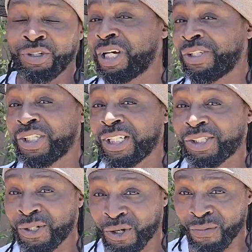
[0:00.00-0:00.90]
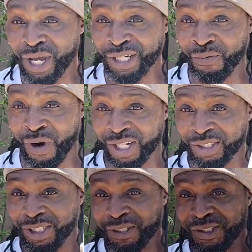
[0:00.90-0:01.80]
If you haven't done so, go back and
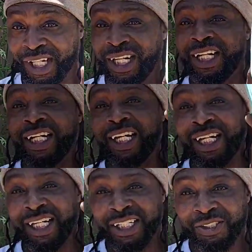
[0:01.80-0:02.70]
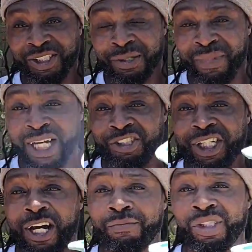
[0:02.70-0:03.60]
watch those, and just
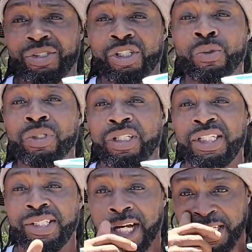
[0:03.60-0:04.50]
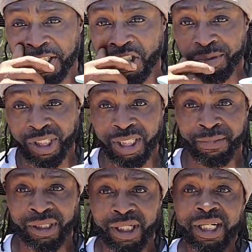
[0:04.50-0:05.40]
imagine how much cooler these ice cubes
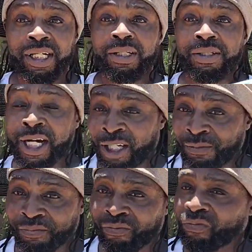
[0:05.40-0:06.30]
keep it. Now,